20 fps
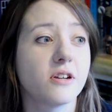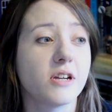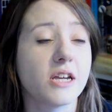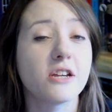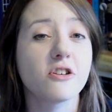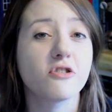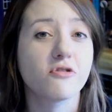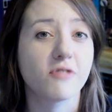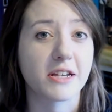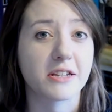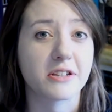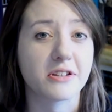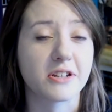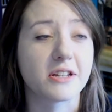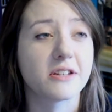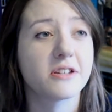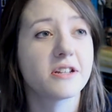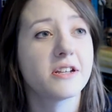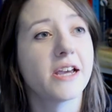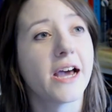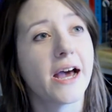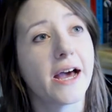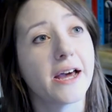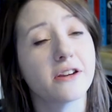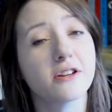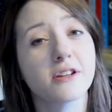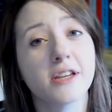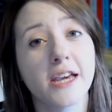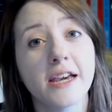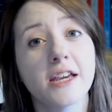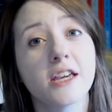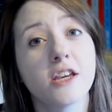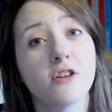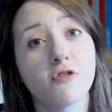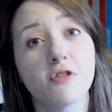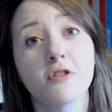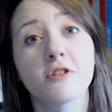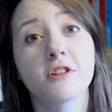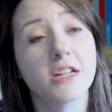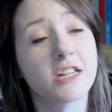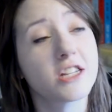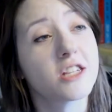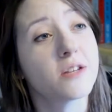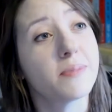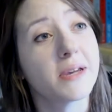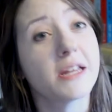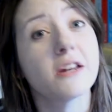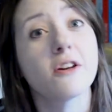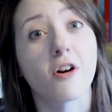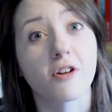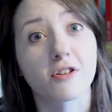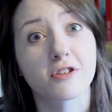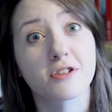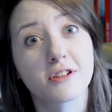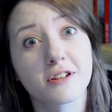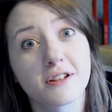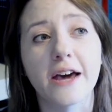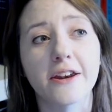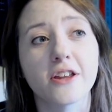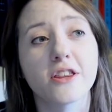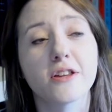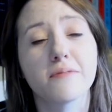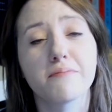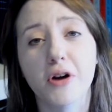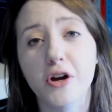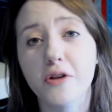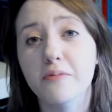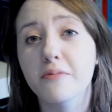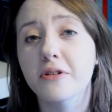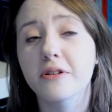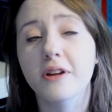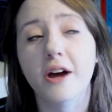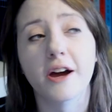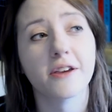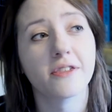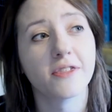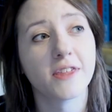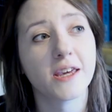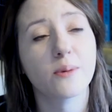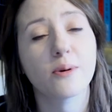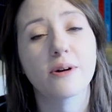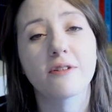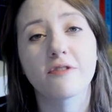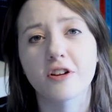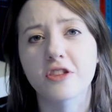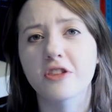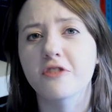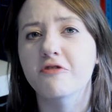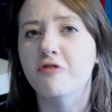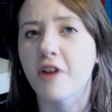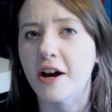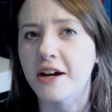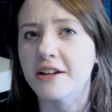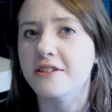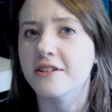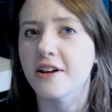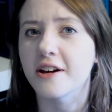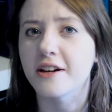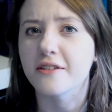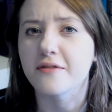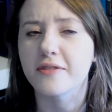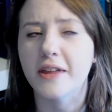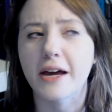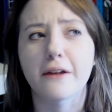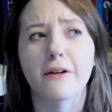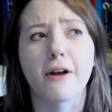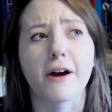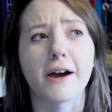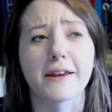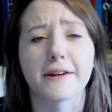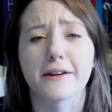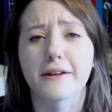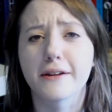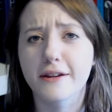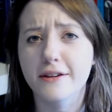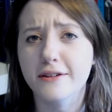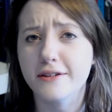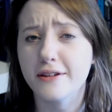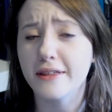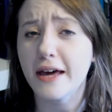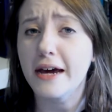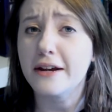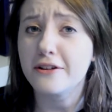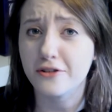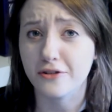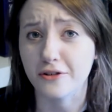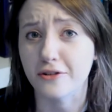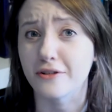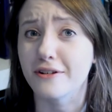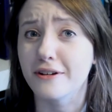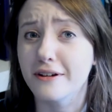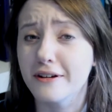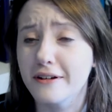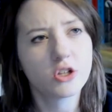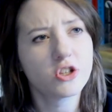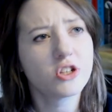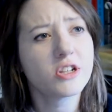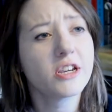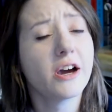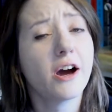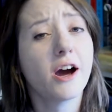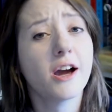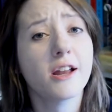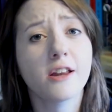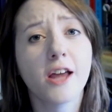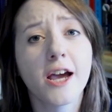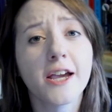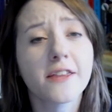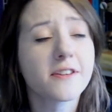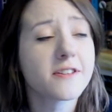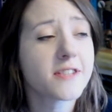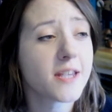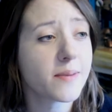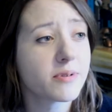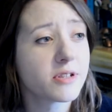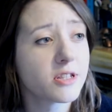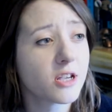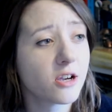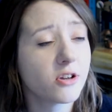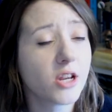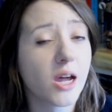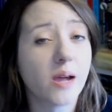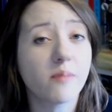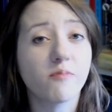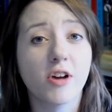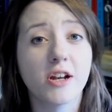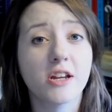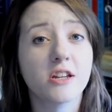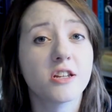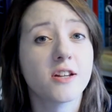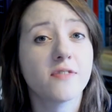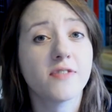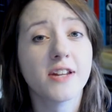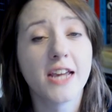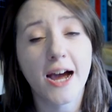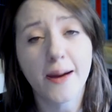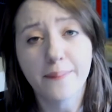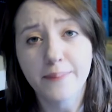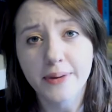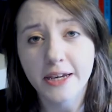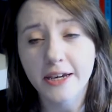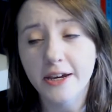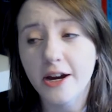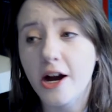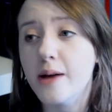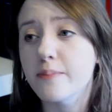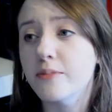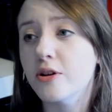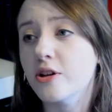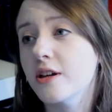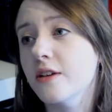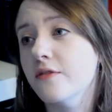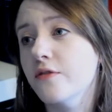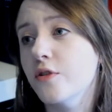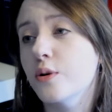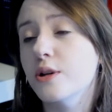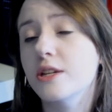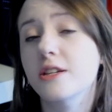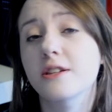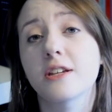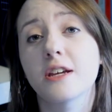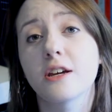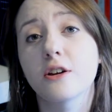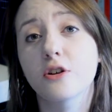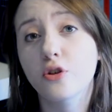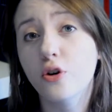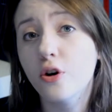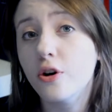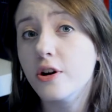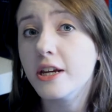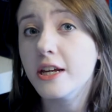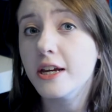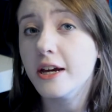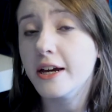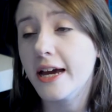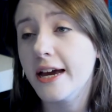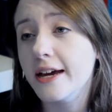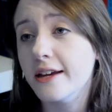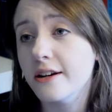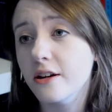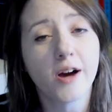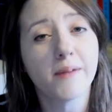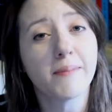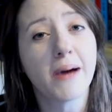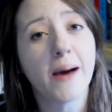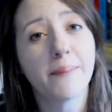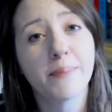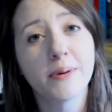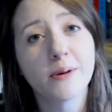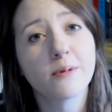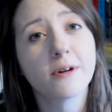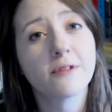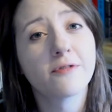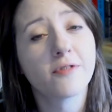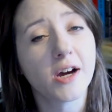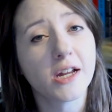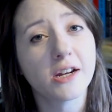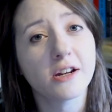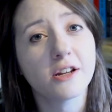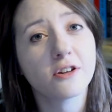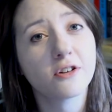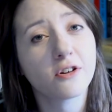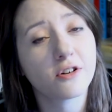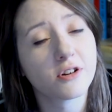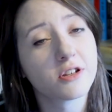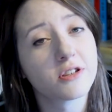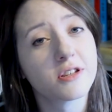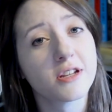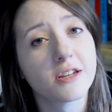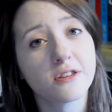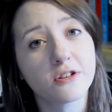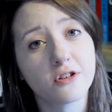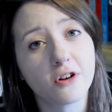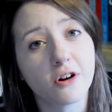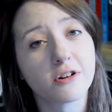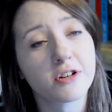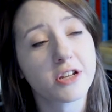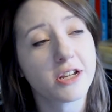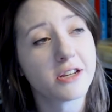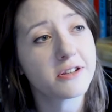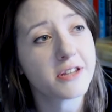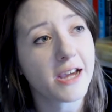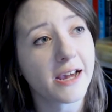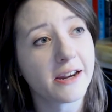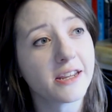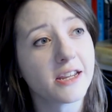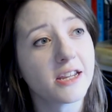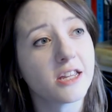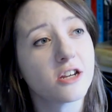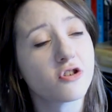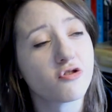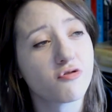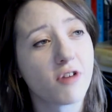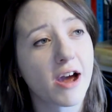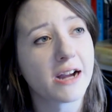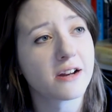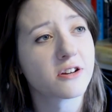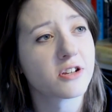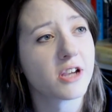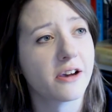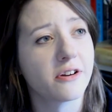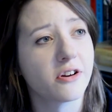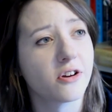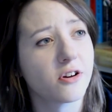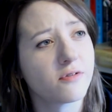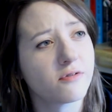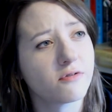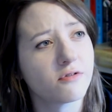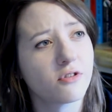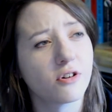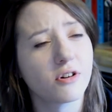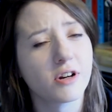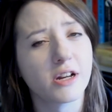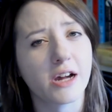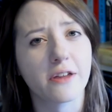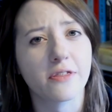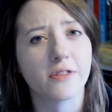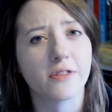interested and getting your audience a bit lost, and at the moment I think we're on the right side of that line, so that's good. So yeah, I like this episode, I'm relatively happy, I'm looking forward to seeing Courtney again, I'm happy we finally got to see the Doctor and Danny interact, and overall I